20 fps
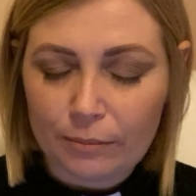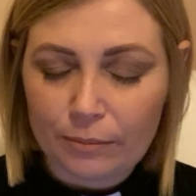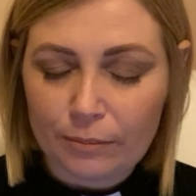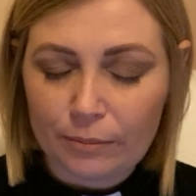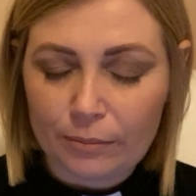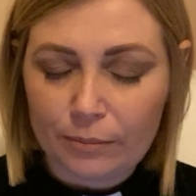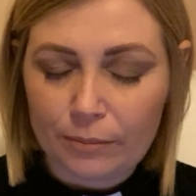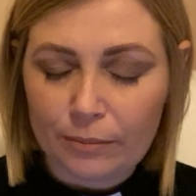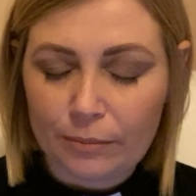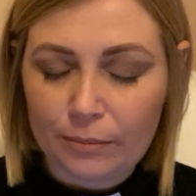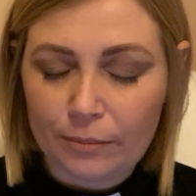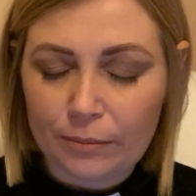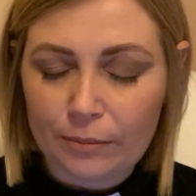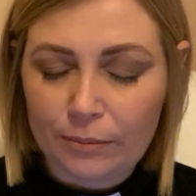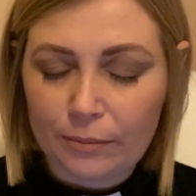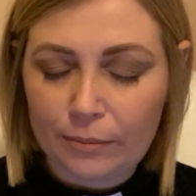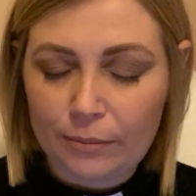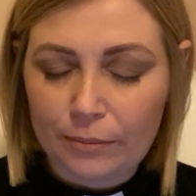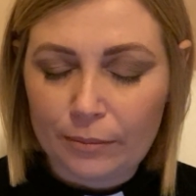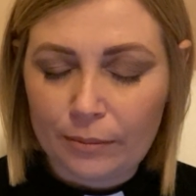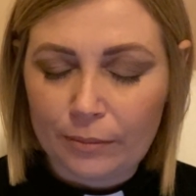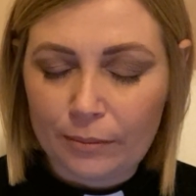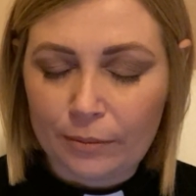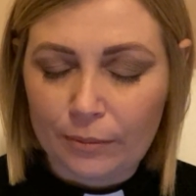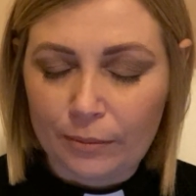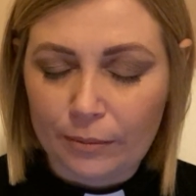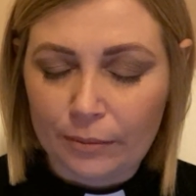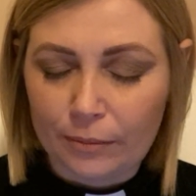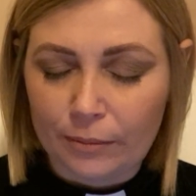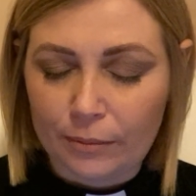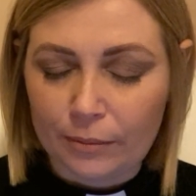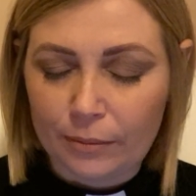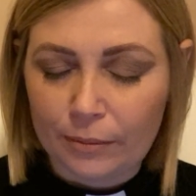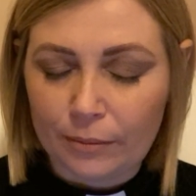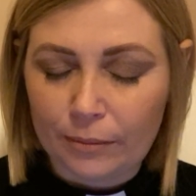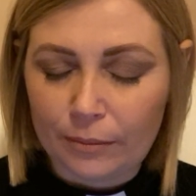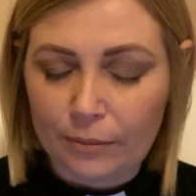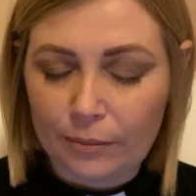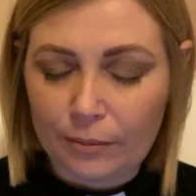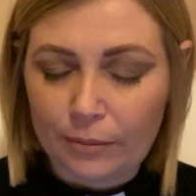
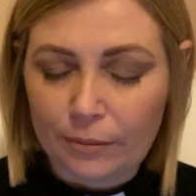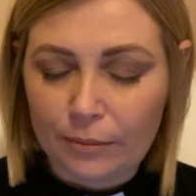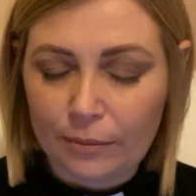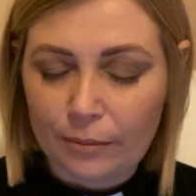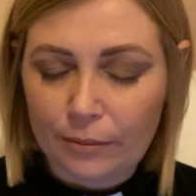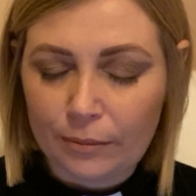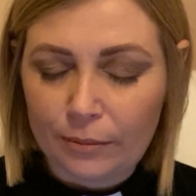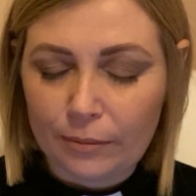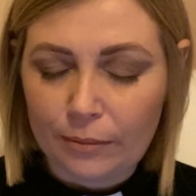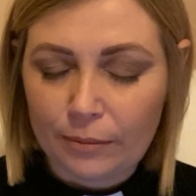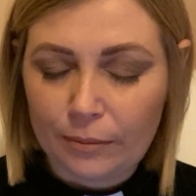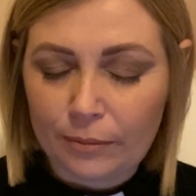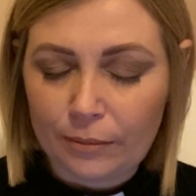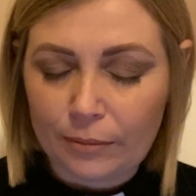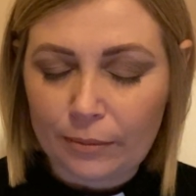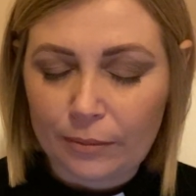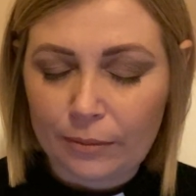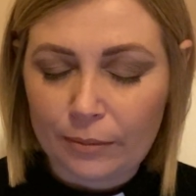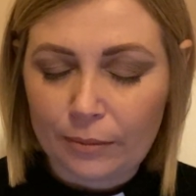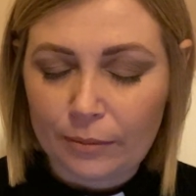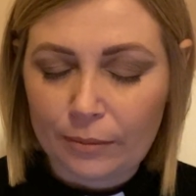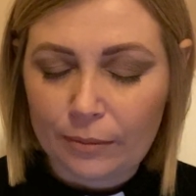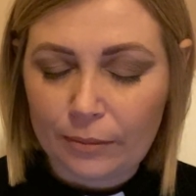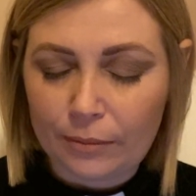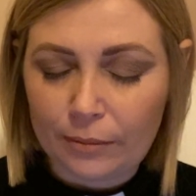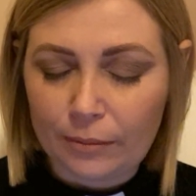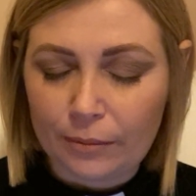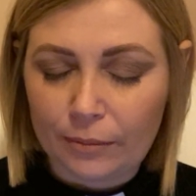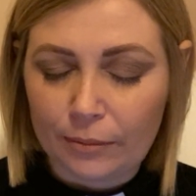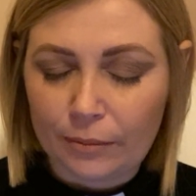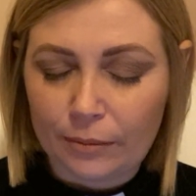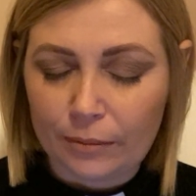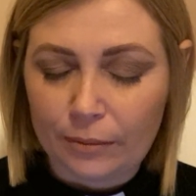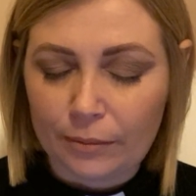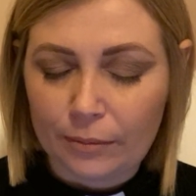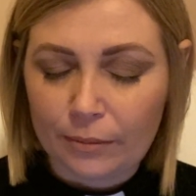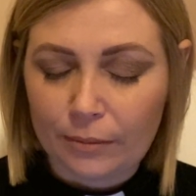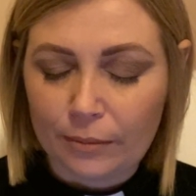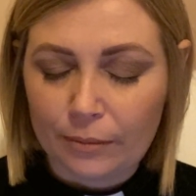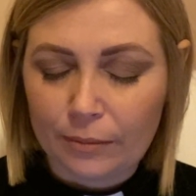
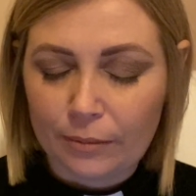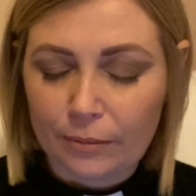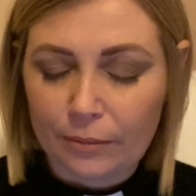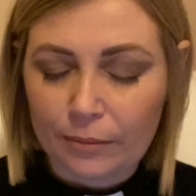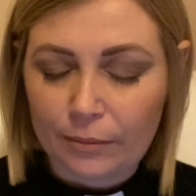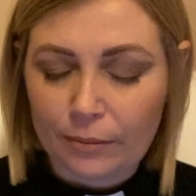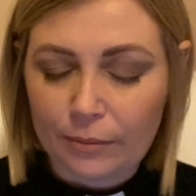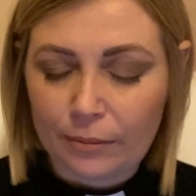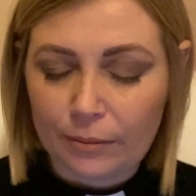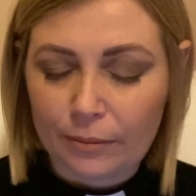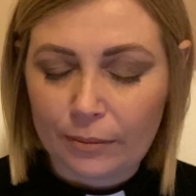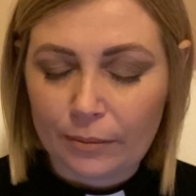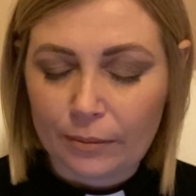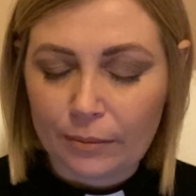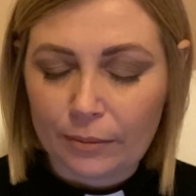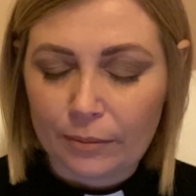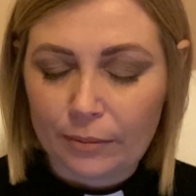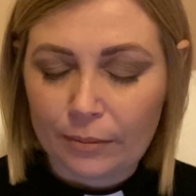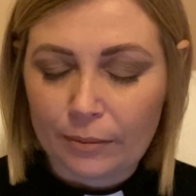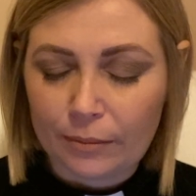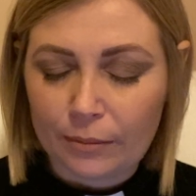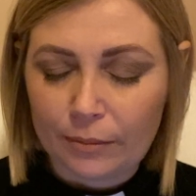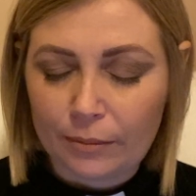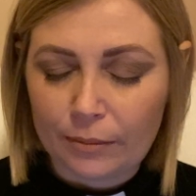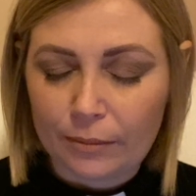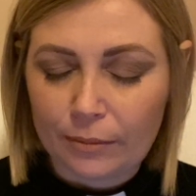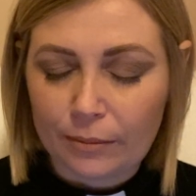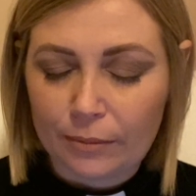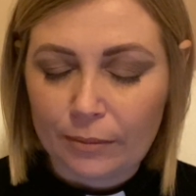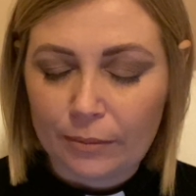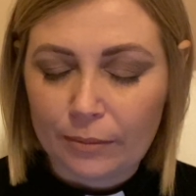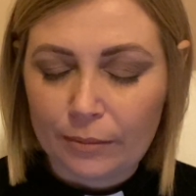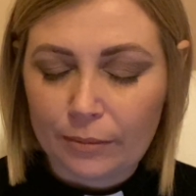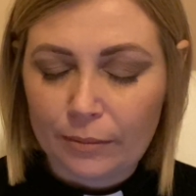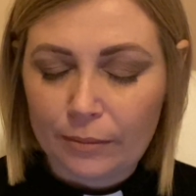Nobody speaks.